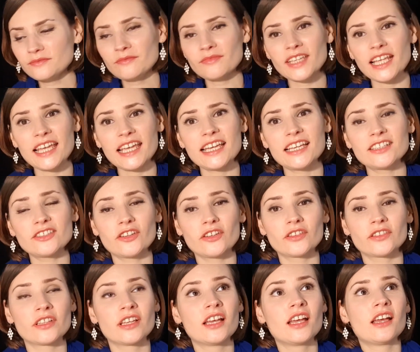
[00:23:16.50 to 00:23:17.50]

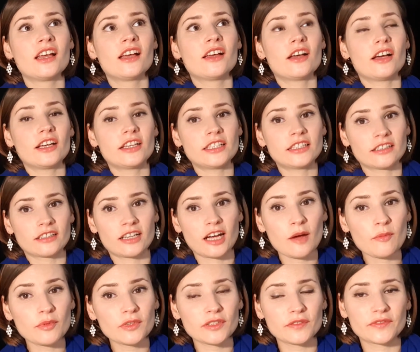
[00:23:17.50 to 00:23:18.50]
And in a
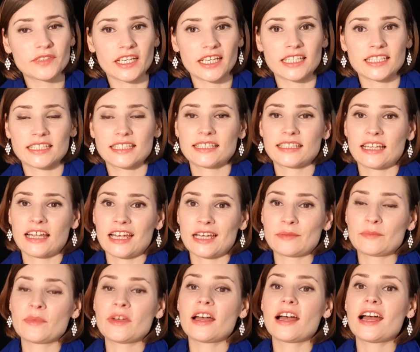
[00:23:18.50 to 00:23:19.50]
couple of days'
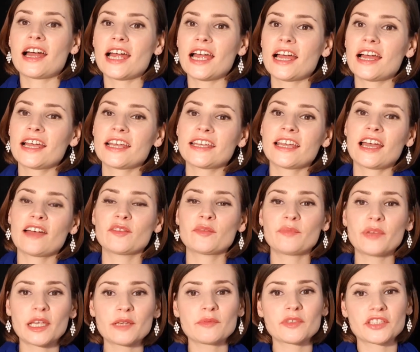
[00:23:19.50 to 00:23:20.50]
time, I have a
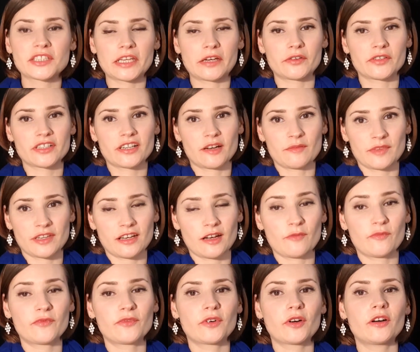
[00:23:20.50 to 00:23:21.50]
baby shower coming up
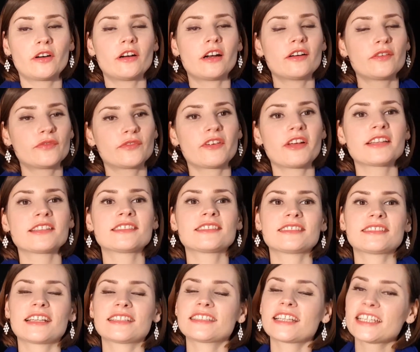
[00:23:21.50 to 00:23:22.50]
for a friend
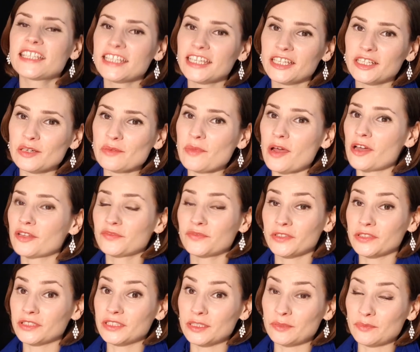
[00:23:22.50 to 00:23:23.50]
that I care about
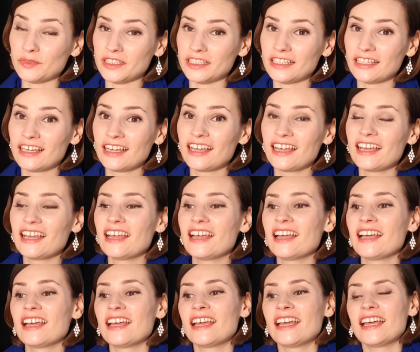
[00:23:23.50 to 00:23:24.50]
very deeply.
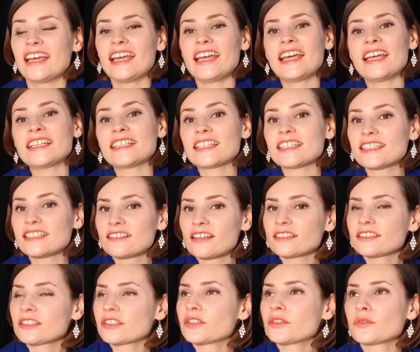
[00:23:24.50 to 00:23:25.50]
And it's not
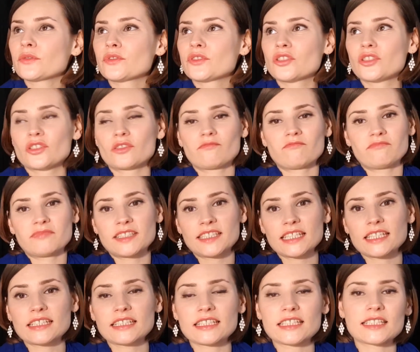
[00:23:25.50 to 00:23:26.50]
a huge
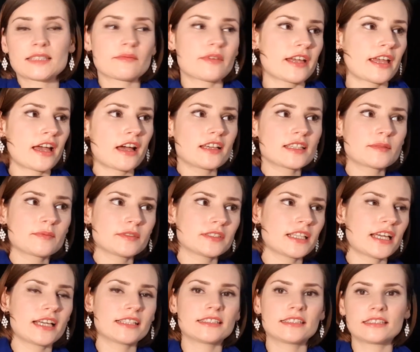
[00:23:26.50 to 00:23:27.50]
sickness. My husband
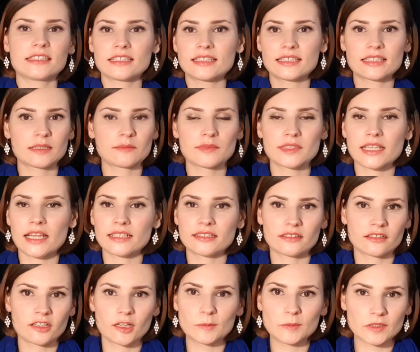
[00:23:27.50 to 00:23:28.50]
had it. It seems like the
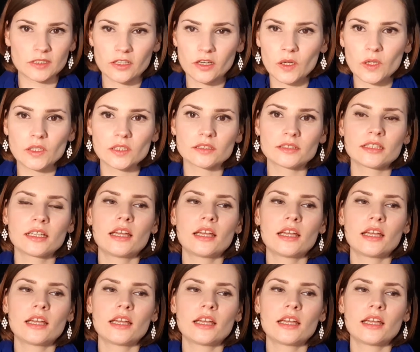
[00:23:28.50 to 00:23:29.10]
common cold.